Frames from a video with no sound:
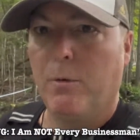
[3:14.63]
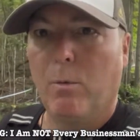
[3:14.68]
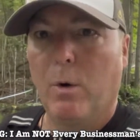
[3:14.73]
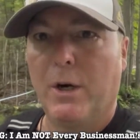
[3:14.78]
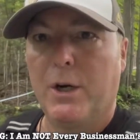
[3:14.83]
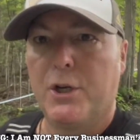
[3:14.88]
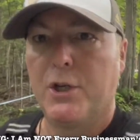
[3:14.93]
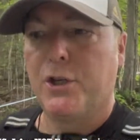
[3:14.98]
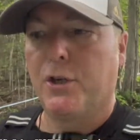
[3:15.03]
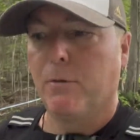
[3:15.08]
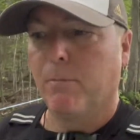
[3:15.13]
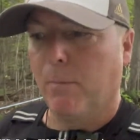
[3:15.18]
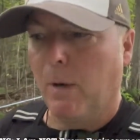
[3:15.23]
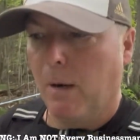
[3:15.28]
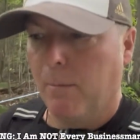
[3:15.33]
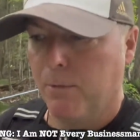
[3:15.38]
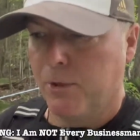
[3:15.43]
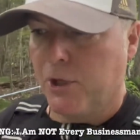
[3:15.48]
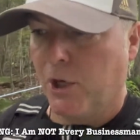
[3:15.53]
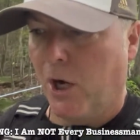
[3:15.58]
What has your
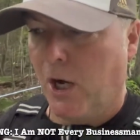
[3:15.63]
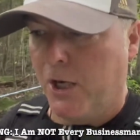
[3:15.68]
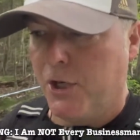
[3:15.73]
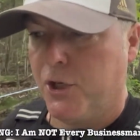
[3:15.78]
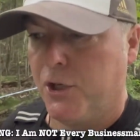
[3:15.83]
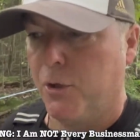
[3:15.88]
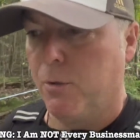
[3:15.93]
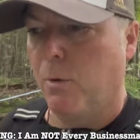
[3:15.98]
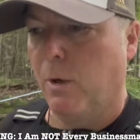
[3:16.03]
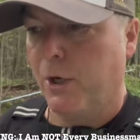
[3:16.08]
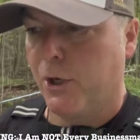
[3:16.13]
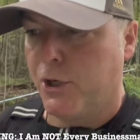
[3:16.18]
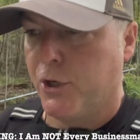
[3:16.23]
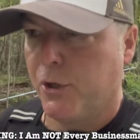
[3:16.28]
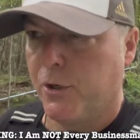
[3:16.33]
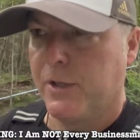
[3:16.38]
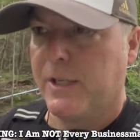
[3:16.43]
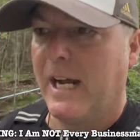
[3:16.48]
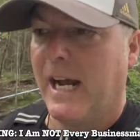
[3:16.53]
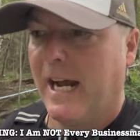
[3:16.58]
mom taught you? What has
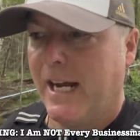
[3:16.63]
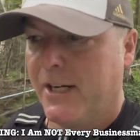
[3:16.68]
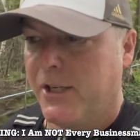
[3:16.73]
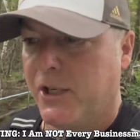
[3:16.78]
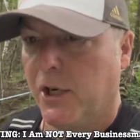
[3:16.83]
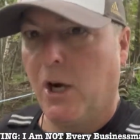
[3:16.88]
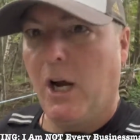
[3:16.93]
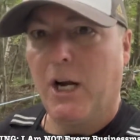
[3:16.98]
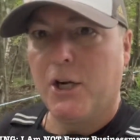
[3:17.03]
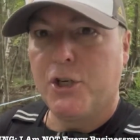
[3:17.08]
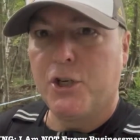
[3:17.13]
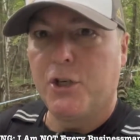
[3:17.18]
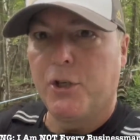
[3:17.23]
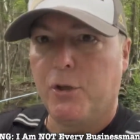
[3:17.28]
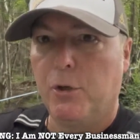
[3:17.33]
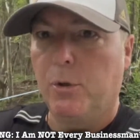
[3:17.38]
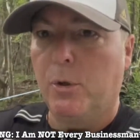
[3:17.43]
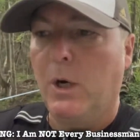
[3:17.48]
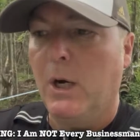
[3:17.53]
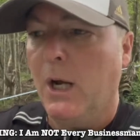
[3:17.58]
your dad taught
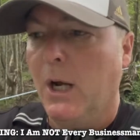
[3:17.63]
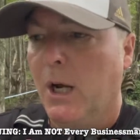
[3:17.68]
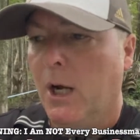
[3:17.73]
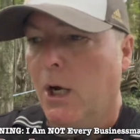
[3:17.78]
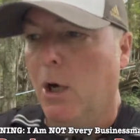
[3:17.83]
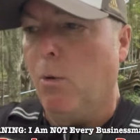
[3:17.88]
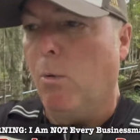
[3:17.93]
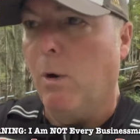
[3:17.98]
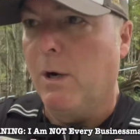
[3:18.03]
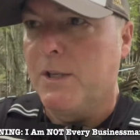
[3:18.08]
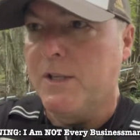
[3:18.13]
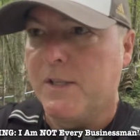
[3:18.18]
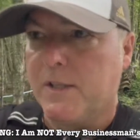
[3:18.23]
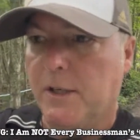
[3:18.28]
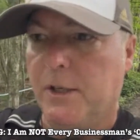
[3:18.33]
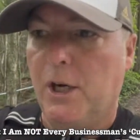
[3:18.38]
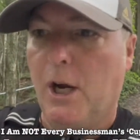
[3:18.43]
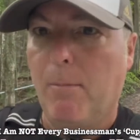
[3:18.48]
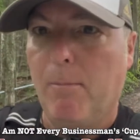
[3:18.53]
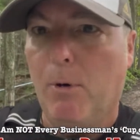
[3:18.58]
you? What's the
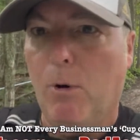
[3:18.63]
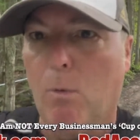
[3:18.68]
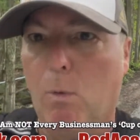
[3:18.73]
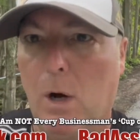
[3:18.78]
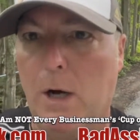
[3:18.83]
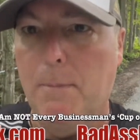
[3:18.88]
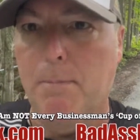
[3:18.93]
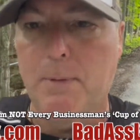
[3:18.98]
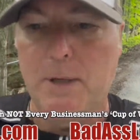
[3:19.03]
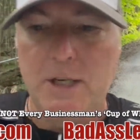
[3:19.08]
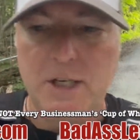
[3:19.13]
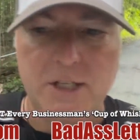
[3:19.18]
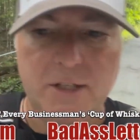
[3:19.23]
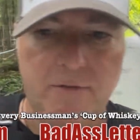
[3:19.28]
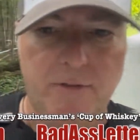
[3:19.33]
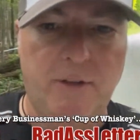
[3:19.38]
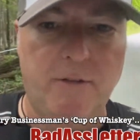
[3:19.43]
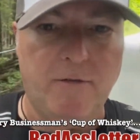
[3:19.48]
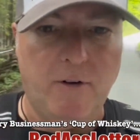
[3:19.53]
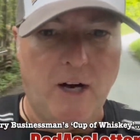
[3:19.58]
number one piece of
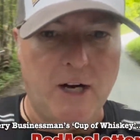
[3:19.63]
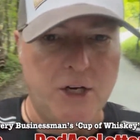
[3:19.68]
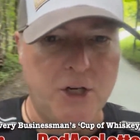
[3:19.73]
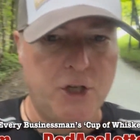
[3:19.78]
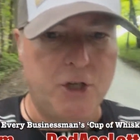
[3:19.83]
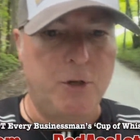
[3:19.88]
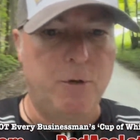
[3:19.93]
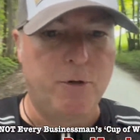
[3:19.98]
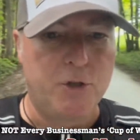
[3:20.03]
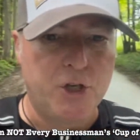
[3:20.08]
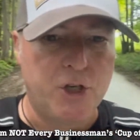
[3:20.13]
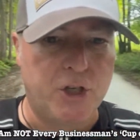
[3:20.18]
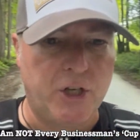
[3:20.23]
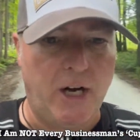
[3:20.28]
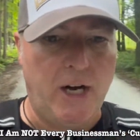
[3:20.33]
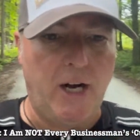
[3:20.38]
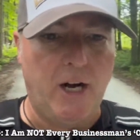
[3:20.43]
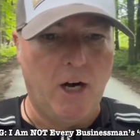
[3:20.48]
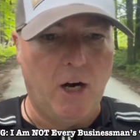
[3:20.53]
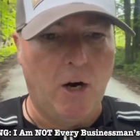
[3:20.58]
advice you'd
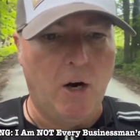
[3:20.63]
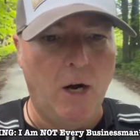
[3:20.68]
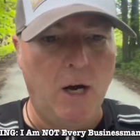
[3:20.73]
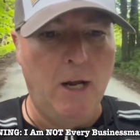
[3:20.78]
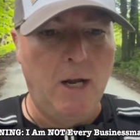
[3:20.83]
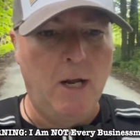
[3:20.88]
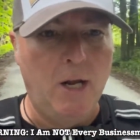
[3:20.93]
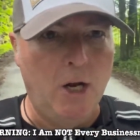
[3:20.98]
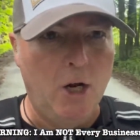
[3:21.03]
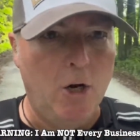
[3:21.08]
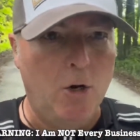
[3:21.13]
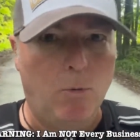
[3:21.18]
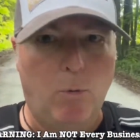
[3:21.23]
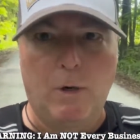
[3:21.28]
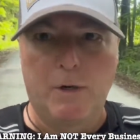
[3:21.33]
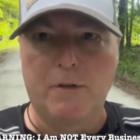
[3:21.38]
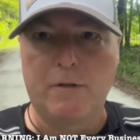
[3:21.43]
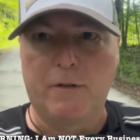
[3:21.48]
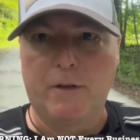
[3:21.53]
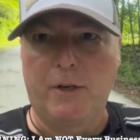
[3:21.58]
share?
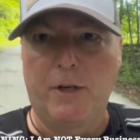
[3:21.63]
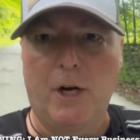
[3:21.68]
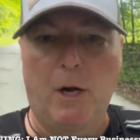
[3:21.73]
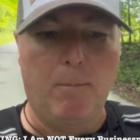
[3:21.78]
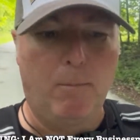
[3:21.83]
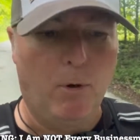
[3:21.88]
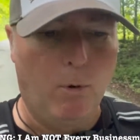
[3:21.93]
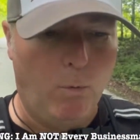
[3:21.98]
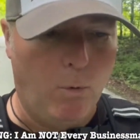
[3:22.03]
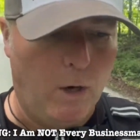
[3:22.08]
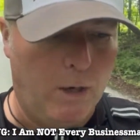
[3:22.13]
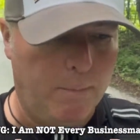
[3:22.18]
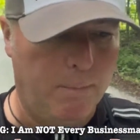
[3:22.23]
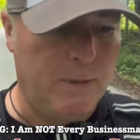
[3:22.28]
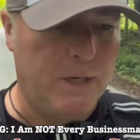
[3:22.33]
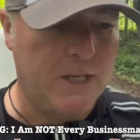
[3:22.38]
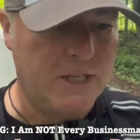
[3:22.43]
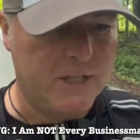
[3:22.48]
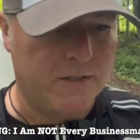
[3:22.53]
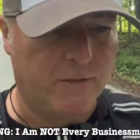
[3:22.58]
What's the number one
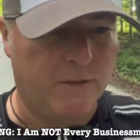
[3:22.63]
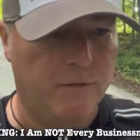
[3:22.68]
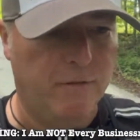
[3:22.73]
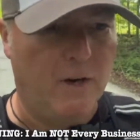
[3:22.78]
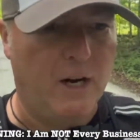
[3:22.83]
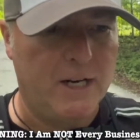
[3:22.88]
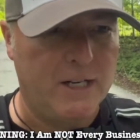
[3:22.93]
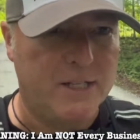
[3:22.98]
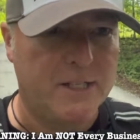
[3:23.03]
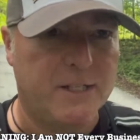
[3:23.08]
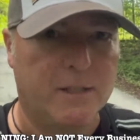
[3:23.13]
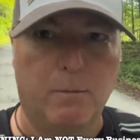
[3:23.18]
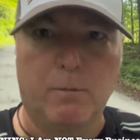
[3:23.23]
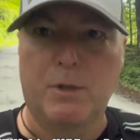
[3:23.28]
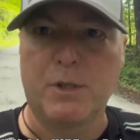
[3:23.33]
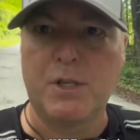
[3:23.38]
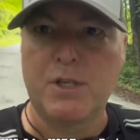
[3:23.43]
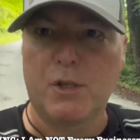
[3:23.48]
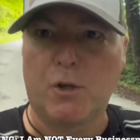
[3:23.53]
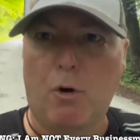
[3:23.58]
piece of advice that
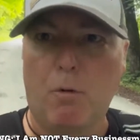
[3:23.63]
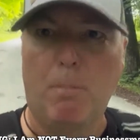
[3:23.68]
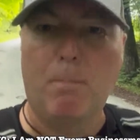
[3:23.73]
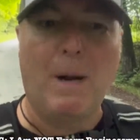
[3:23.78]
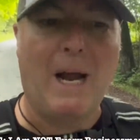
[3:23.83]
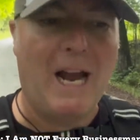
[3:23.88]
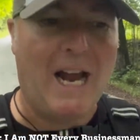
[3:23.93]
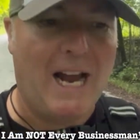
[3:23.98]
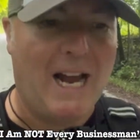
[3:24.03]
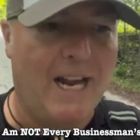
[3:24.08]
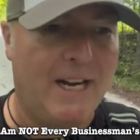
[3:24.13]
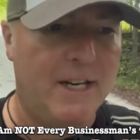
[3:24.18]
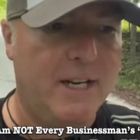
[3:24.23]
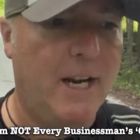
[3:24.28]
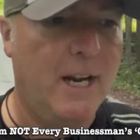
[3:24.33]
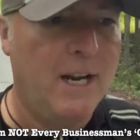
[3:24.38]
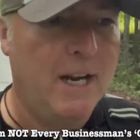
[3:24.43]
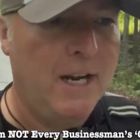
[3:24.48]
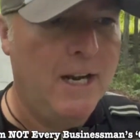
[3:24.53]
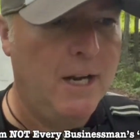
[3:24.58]
was so bad
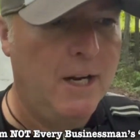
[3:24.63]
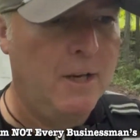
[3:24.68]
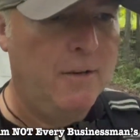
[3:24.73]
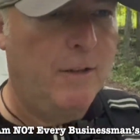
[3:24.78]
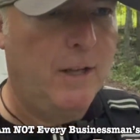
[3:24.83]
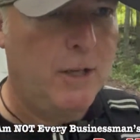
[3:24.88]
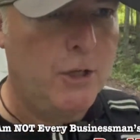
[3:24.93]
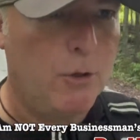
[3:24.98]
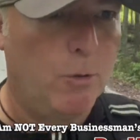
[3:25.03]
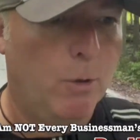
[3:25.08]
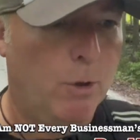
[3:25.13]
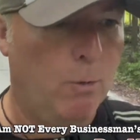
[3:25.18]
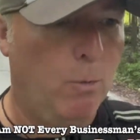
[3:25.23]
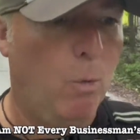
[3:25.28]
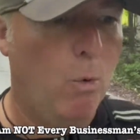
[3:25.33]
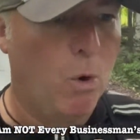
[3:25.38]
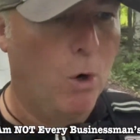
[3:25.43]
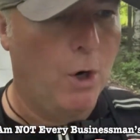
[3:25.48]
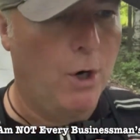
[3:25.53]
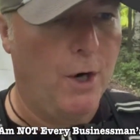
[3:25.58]
that you would
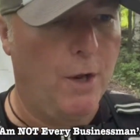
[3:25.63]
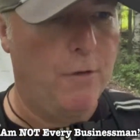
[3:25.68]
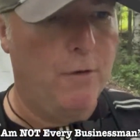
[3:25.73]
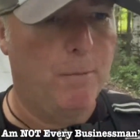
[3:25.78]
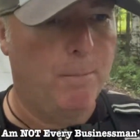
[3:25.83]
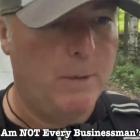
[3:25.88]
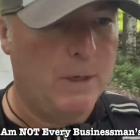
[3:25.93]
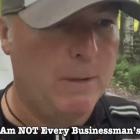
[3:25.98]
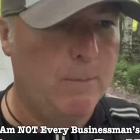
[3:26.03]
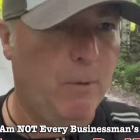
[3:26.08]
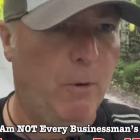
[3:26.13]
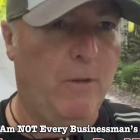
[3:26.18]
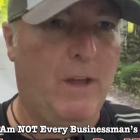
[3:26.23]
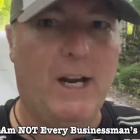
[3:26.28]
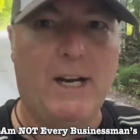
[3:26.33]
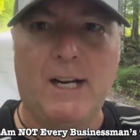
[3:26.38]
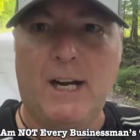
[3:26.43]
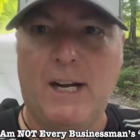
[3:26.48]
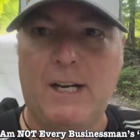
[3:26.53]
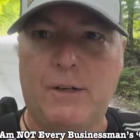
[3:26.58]
warn other people?
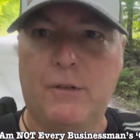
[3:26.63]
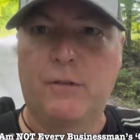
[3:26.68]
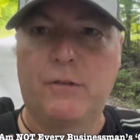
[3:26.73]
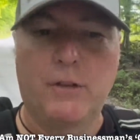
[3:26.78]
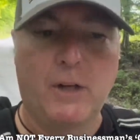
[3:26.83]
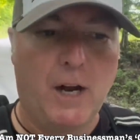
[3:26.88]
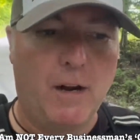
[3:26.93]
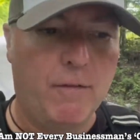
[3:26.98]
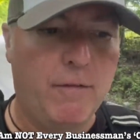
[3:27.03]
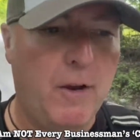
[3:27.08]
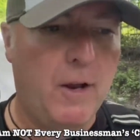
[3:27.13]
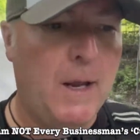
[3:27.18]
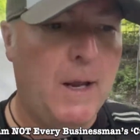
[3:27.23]
That kind of stuff.